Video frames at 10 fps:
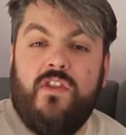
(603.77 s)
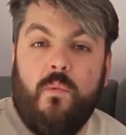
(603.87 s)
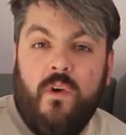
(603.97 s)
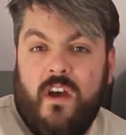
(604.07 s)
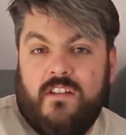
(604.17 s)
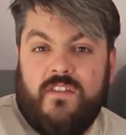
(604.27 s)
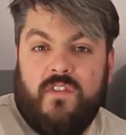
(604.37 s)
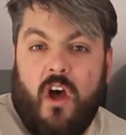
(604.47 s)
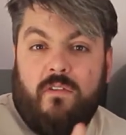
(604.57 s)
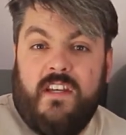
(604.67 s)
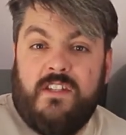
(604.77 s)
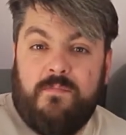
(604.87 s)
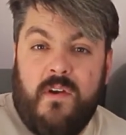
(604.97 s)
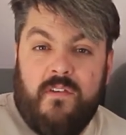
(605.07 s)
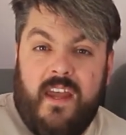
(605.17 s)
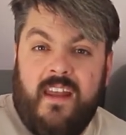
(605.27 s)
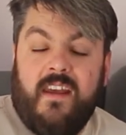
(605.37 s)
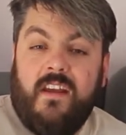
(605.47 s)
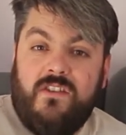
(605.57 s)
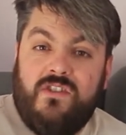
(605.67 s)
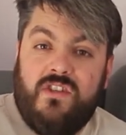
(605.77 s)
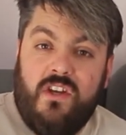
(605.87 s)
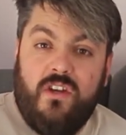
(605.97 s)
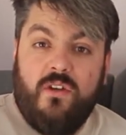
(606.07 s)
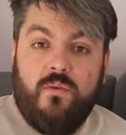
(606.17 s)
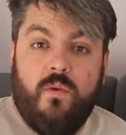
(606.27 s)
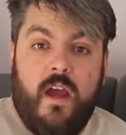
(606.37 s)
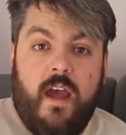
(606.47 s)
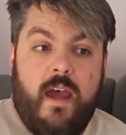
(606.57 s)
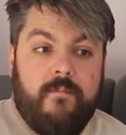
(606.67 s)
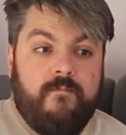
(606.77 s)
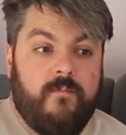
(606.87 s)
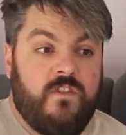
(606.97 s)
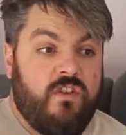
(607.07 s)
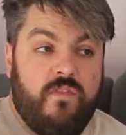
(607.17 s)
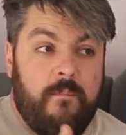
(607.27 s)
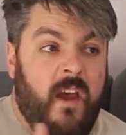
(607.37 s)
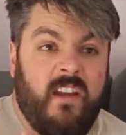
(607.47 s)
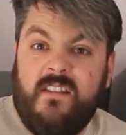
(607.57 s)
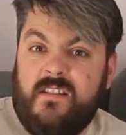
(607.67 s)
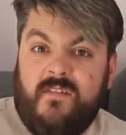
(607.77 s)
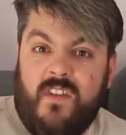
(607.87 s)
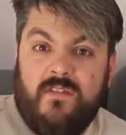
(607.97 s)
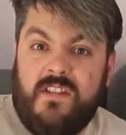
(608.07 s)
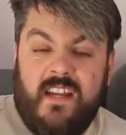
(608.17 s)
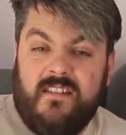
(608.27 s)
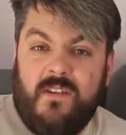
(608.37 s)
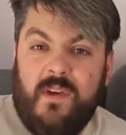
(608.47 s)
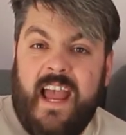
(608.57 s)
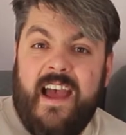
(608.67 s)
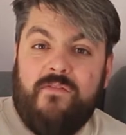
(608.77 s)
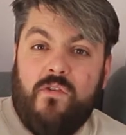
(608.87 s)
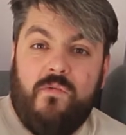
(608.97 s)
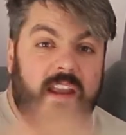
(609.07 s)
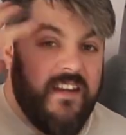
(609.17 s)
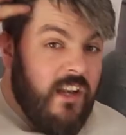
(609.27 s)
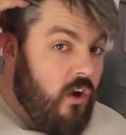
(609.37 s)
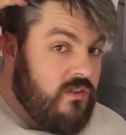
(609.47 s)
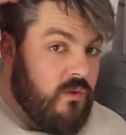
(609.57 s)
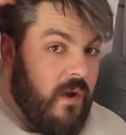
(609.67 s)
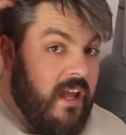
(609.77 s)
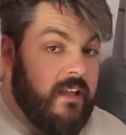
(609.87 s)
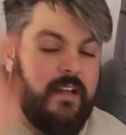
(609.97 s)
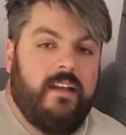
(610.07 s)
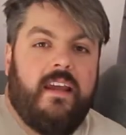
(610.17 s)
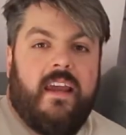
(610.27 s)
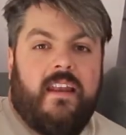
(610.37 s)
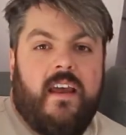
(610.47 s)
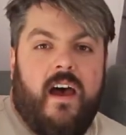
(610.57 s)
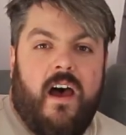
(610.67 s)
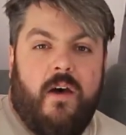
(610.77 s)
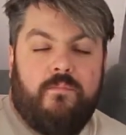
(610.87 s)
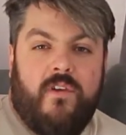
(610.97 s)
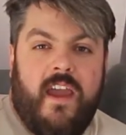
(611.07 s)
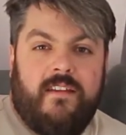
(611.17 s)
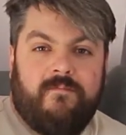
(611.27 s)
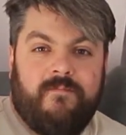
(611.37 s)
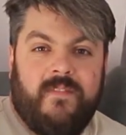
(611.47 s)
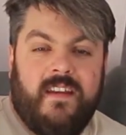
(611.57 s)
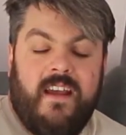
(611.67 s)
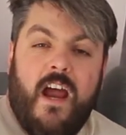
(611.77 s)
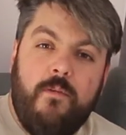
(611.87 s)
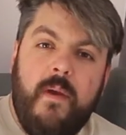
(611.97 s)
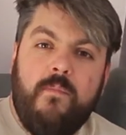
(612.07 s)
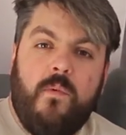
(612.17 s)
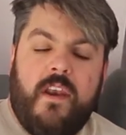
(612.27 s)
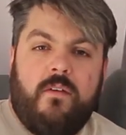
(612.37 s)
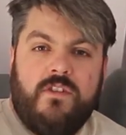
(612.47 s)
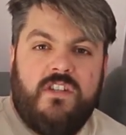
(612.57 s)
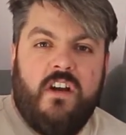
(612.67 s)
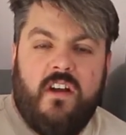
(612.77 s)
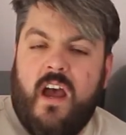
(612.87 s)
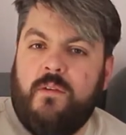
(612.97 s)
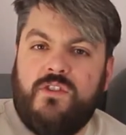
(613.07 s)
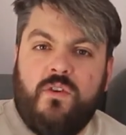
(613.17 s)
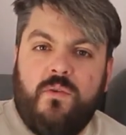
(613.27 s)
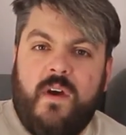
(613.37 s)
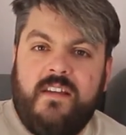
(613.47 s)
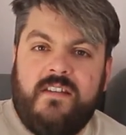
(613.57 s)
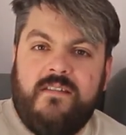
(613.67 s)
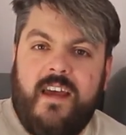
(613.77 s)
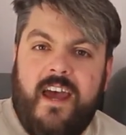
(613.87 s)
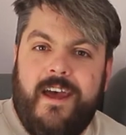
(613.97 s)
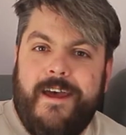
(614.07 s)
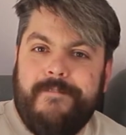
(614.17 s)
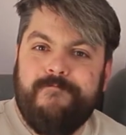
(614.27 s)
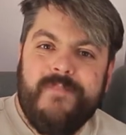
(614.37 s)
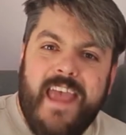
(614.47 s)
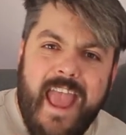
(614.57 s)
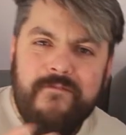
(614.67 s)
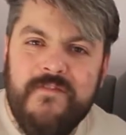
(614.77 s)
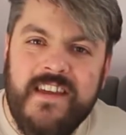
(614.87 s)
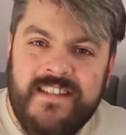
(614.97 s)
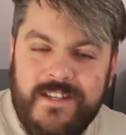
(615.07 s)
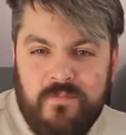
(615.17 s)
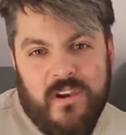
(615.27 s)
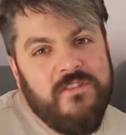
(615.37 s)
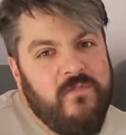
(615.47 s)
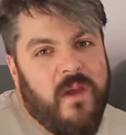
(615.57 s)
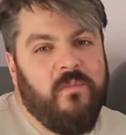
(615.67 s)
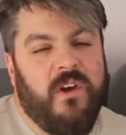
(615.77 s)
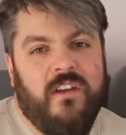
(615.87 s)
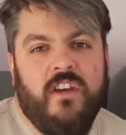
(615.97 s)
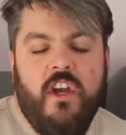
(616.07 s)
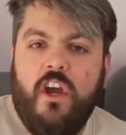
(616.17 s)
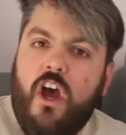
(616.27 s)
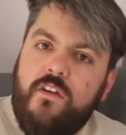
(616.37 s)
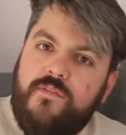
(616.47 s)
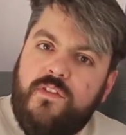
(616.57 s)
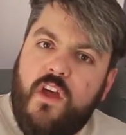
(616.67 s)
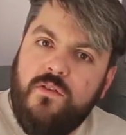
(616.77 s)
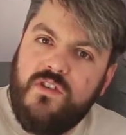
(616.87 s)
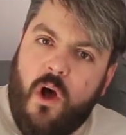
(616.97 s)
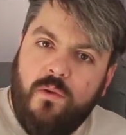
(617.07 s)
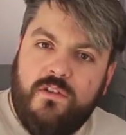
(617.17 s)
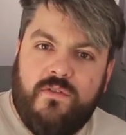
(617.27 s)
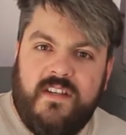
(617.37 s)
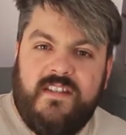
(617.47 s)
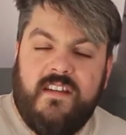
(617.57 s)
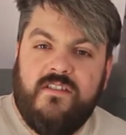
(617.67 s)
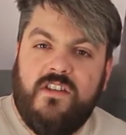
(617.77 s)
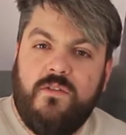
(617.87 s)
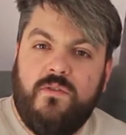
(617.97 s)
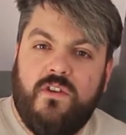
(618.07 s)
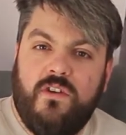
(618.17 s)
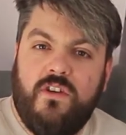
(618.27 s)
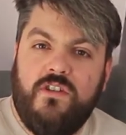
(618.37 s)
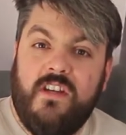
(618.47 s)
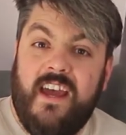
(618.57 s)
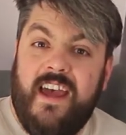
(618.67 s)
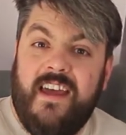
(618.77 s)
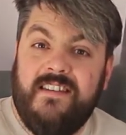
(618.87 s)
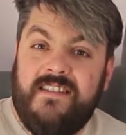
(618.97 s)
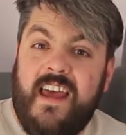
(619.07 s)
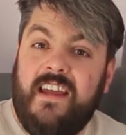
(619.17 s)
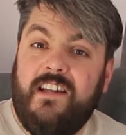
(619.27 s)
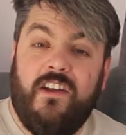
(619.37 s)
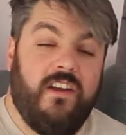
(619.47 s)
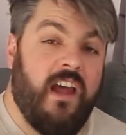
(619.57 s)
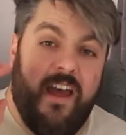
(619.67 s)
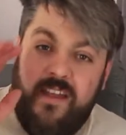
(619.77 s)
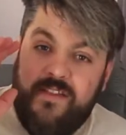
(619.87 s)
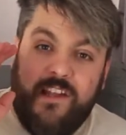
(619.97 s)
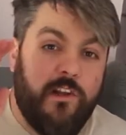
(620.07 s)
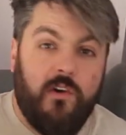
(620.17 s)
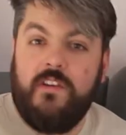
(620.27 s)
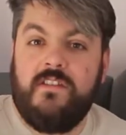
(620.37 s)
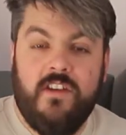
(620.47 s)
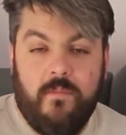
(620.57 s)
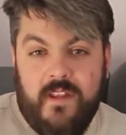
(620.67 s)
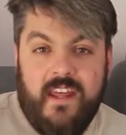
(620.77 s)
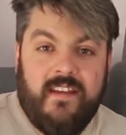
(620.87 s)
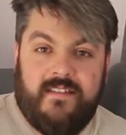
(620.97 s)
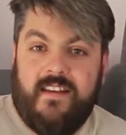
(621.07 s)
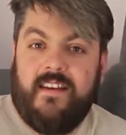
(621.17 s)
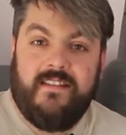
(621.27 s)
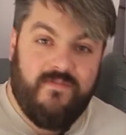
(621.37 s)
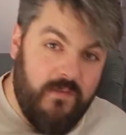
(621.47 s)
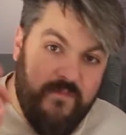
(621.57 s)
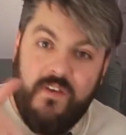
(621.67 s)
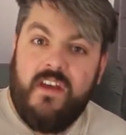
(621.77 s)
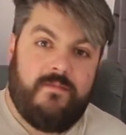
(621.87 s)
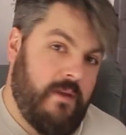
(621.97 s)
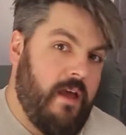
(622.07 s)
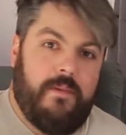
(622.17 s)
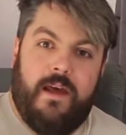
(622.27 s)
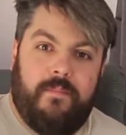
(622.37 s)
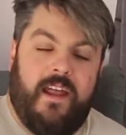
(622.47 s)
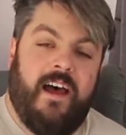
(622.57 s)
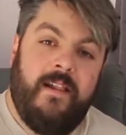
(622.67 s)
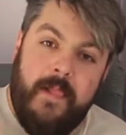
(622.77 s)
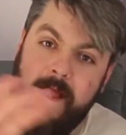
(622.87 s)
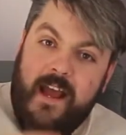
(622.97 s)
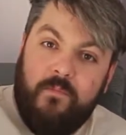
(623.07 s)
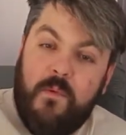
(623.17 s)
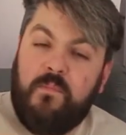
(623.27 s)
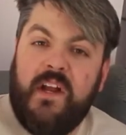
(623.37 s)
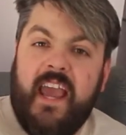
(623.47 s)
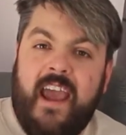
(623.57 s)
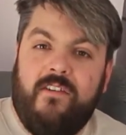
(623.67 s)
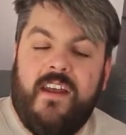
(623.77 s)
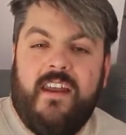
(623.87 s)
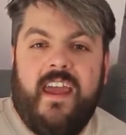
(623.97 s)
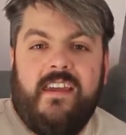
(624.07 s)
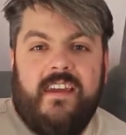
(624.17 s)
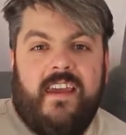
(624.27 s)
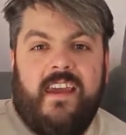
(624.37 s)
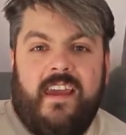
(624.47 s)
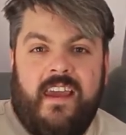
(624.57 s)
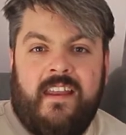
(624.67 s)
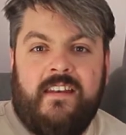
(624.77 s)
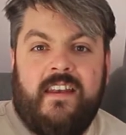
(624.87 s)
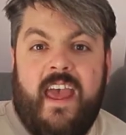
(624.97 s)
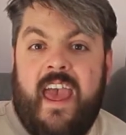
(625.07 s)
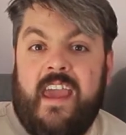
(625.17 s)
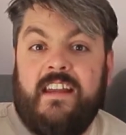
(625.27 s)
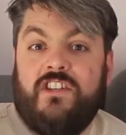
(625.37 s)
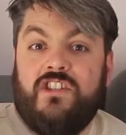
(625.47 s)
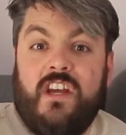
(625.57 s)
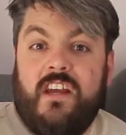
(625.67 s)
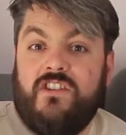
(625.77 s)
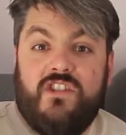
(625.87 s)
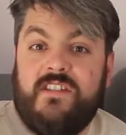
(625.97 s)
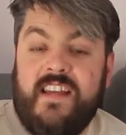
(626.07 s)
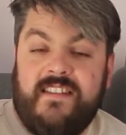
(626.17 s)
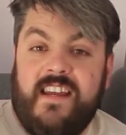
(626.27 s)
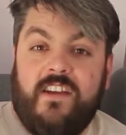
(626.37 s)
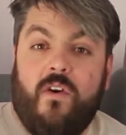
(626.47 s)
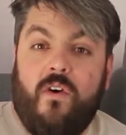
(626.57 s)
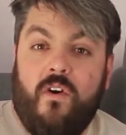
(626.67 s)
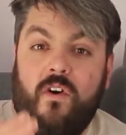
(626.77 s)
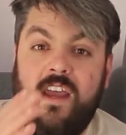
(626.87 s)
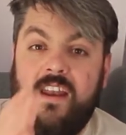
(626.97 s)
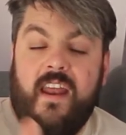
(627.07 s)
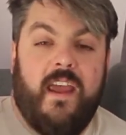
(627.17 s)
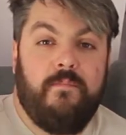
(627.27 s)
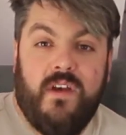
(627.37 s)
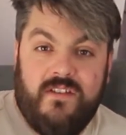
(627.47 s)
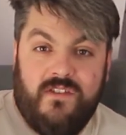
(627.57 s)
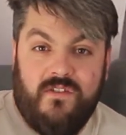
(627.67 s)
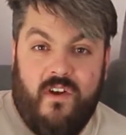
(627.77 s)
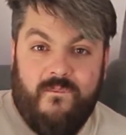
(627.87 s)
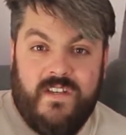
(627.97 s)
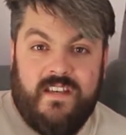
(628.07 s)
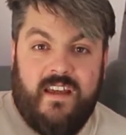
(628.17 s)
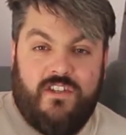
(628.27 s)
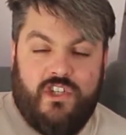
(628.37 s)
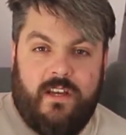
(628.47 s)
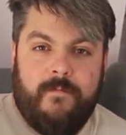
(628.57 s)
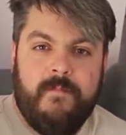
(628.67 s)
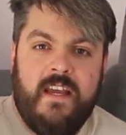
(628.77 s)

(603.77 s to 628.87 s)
the works of the Holy Spirit to um, to remind us of those things that we have already locked away in our brain. I remember when I was younger, I was always uh, envious is probably the right word of those older Christians who could uh, say, "Look, I, the Lord has told me this, and it's from verse blah blah blah," and would bring it out in a in a church setting or in a personal conversation.